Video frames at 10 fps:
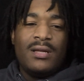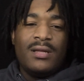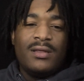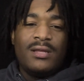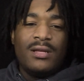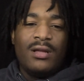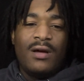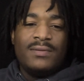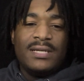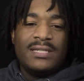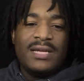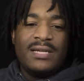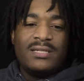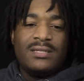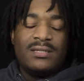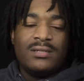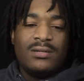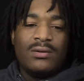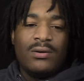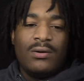the law of success,
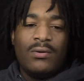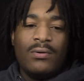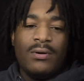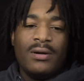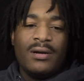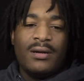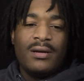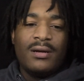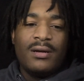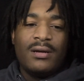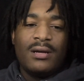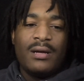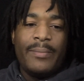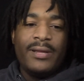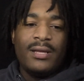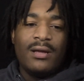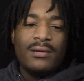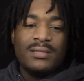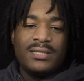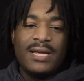or the law of
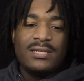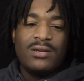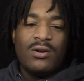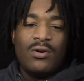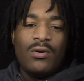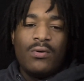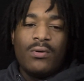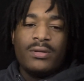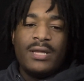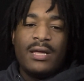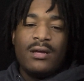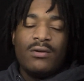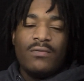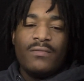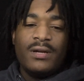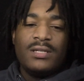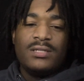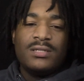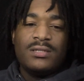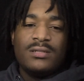success, or Think and Grow Rich.
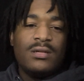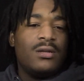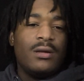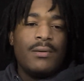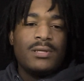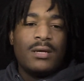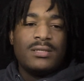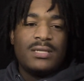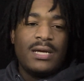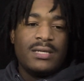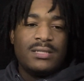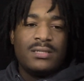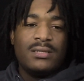No, it was law of success,